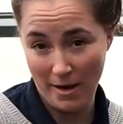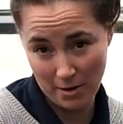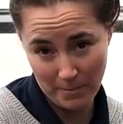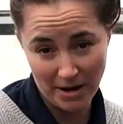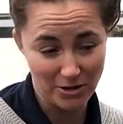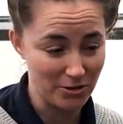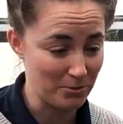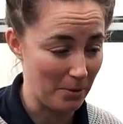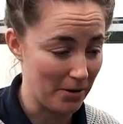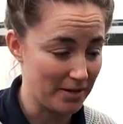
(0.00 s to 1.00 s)

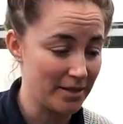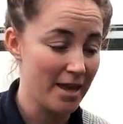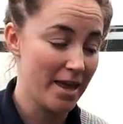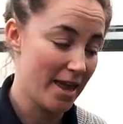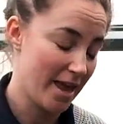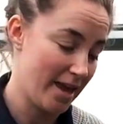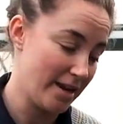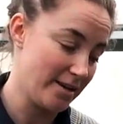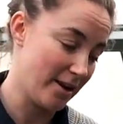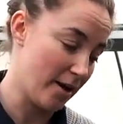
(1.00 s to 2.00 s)
herbaceous wise
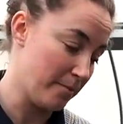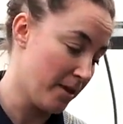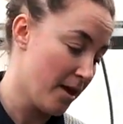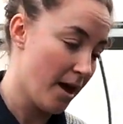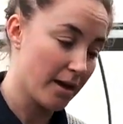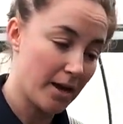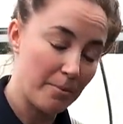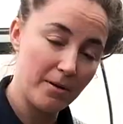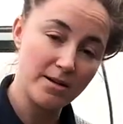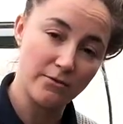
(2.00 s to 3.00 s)
in a
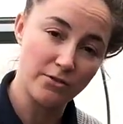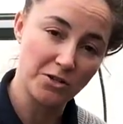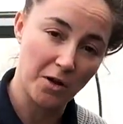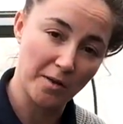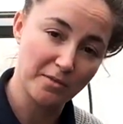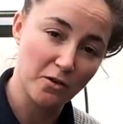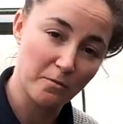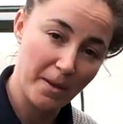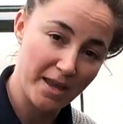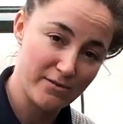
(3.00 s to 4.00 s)
couple of different types
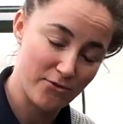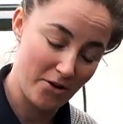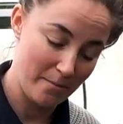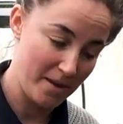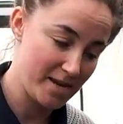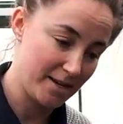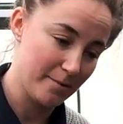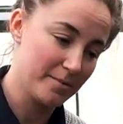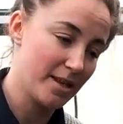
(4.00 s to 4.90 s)
of peat-free mediums,